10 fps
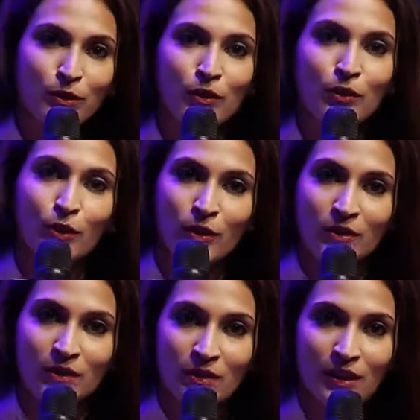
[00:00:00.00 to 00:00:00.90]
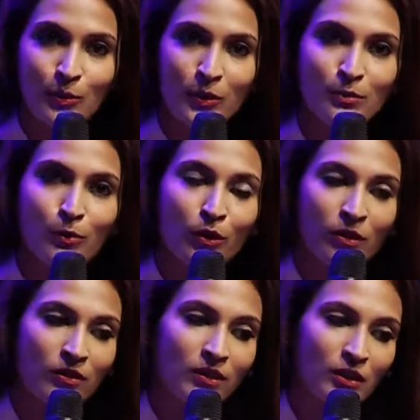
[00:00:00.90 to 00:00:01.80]
not taught, it was
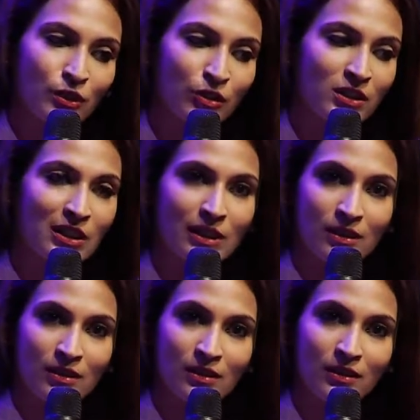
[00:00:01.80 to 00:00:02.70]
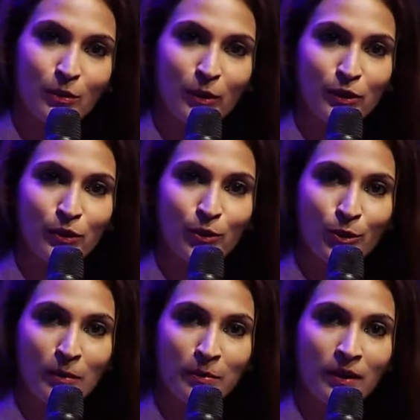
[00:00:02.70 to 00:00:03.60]
more that you see it when you grow
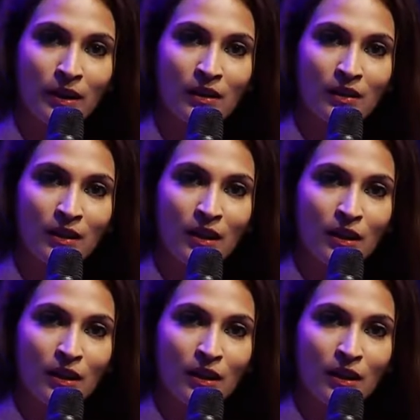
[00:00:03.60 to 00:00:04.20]
up and